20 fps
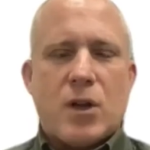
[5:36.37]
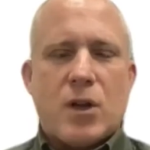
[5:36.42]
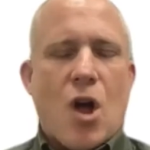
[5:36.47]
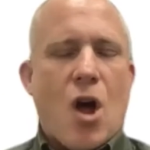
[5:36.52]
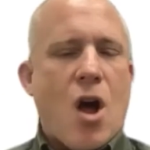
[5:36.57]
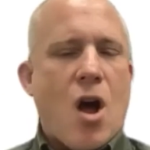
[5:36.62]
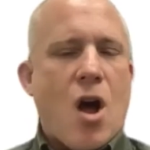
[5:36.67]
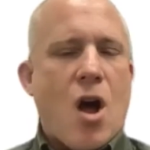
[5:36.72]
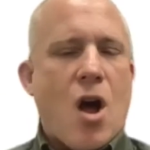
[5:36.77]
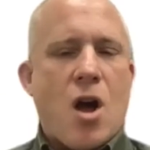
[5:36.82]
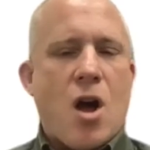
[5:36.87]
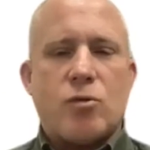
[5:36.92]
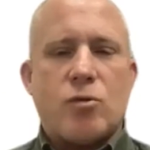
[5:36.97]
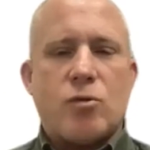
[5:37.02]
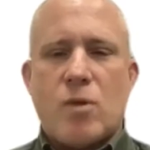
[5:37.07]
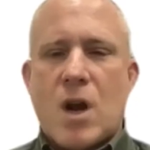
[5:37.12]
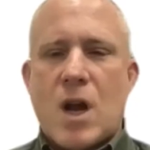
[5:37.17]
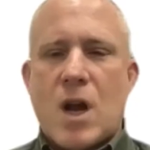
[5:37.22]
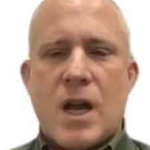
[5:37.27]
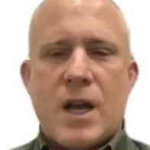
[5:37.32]
a long
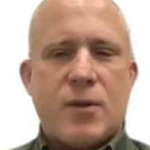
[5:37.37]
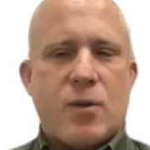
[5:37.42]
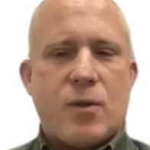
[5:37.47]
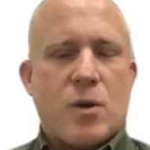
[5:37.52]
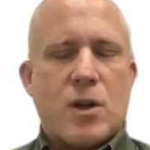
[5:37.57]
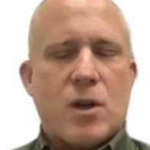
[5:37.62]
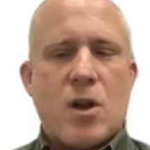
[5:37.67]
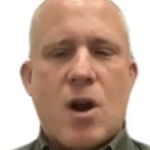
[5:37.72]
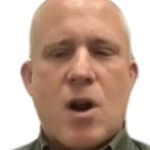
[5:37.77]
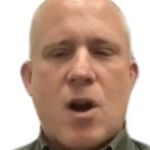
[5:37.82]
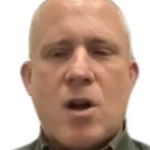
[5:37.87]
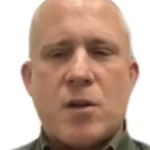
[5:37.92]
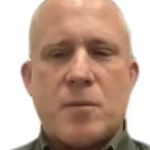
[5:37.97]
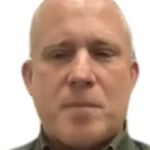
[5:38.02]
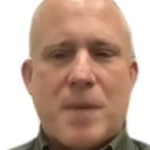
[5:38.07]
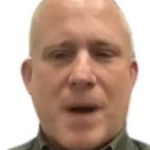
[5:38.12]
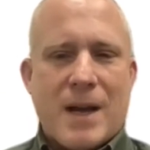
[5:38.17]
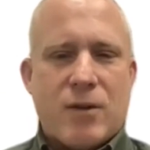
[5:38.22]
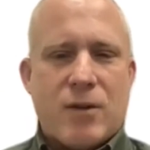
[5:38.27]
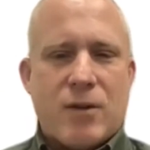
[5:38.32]
run or a long
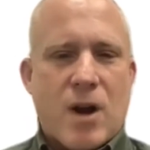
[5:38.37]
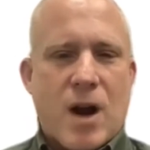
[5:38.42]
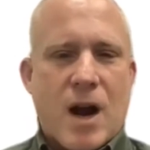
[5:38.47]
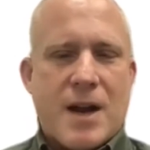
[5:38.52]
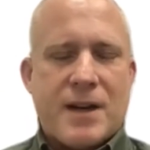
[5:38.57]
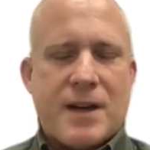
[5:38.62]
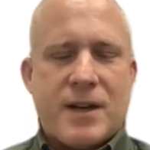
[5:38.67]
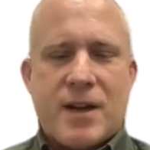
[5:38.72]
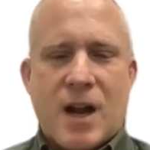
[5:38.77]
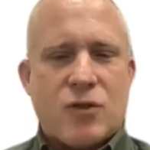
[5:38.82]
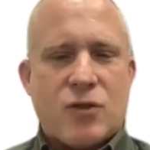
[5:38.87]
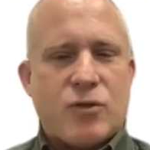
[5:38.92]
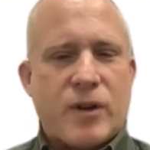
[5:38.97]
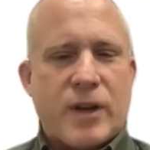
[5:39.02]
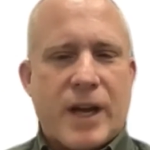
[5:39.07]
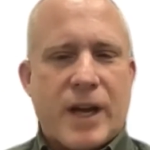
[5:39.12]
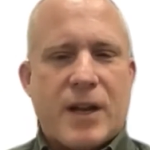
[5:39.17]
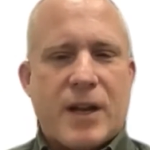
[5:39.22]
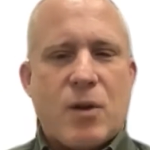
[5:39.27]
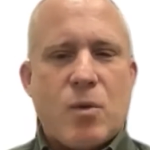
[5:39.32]
bike ride and not
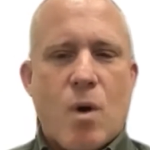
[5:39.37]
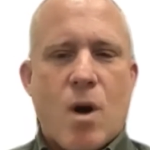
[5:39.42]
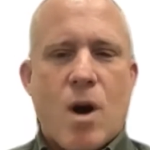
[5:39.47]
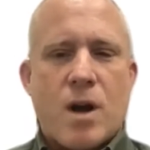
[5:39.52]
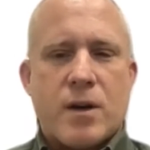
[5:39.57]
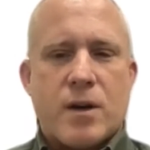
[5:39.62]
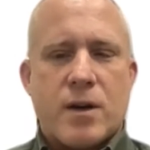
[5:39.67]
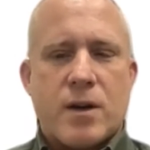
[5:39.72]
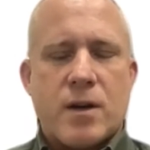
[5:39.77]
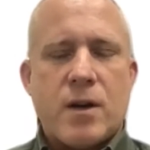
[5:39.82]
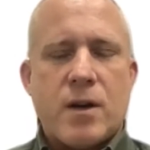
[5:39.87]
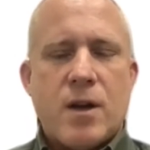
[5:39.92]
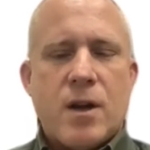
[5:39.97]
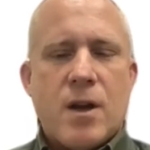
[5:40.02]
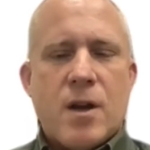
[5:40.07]
drink any water,